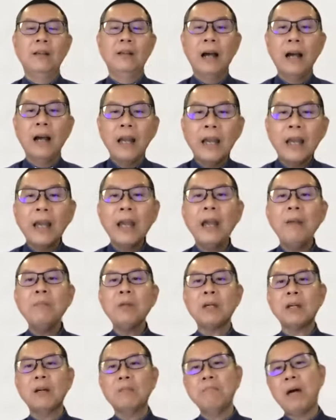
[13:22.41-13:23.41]
"I am
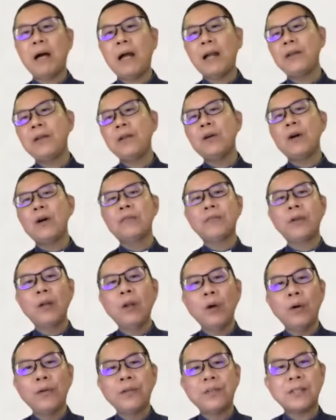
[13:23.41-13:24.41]
the commander of the
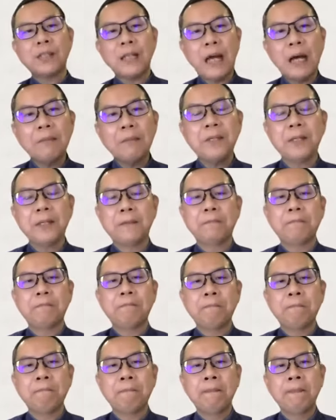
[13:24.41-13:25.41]
Lord's army."
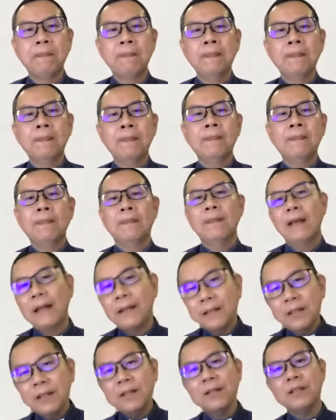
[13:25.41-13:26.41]

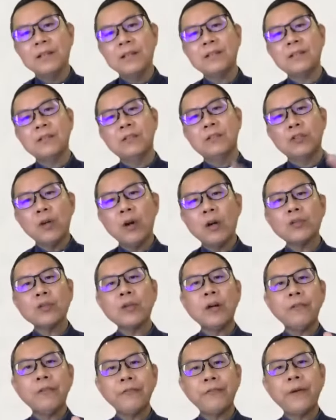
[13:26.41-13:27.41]
At this,
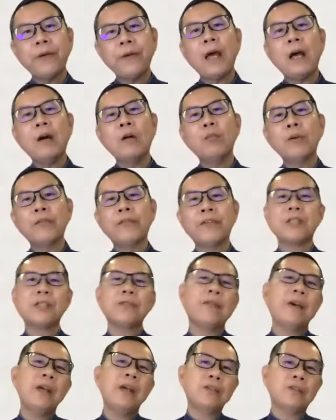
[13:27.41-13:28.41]
Joshua fell with his
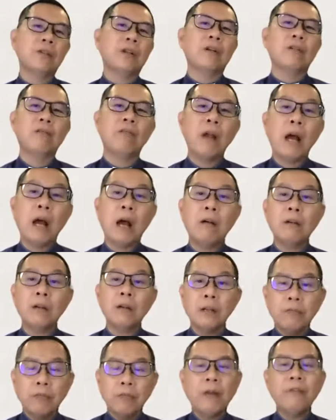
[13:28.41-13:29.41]
face to the ground
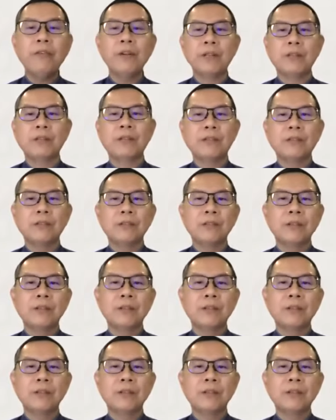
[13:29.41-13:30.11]
in reverence.